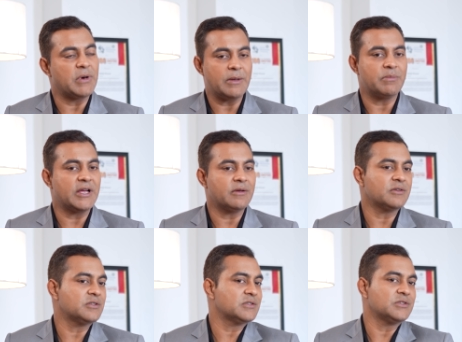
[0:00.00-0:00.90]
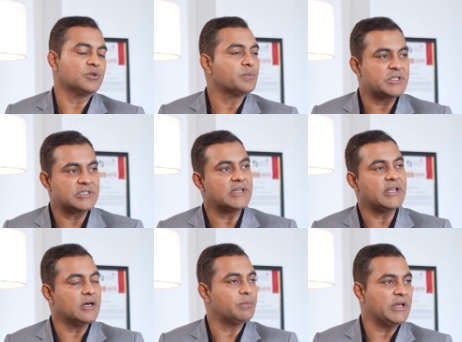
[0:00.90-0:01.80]
by by you know
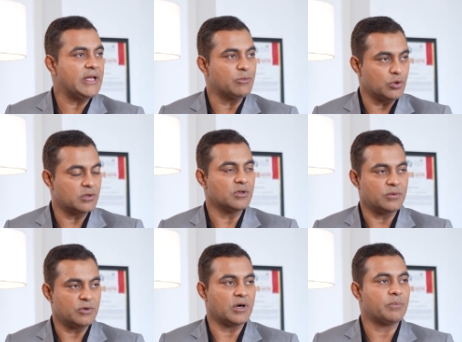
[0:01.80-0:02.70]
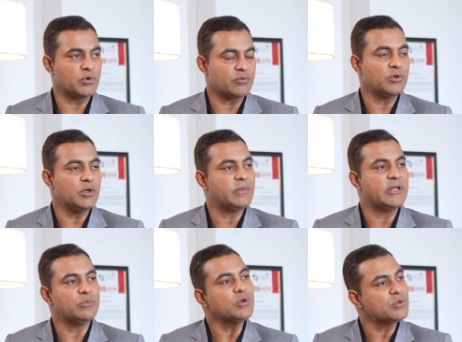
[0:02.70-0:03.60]
presenting a playbook a portfolio
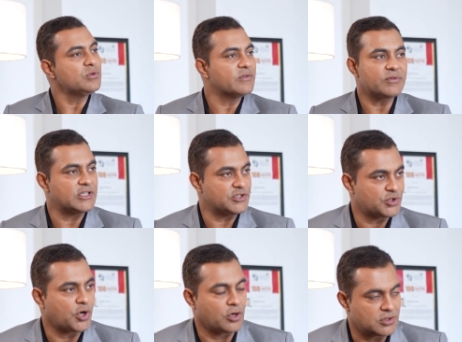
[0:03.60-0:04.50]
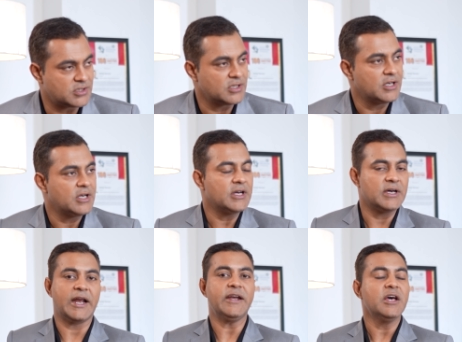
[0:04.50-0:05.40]
playbook to different shocks right
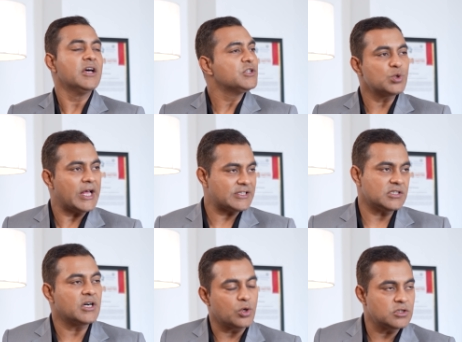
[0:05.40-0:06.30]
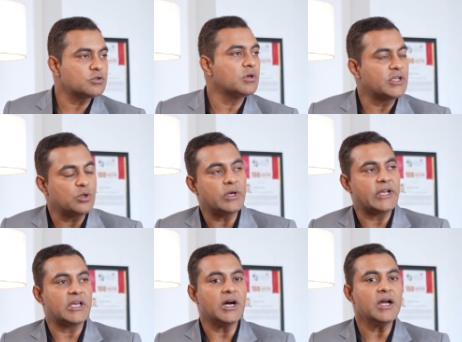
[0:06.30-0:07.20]
right so that's also a new
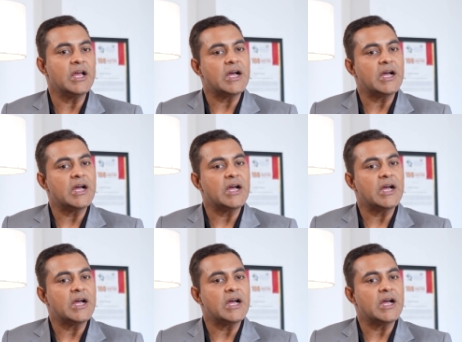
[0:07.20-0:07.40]
area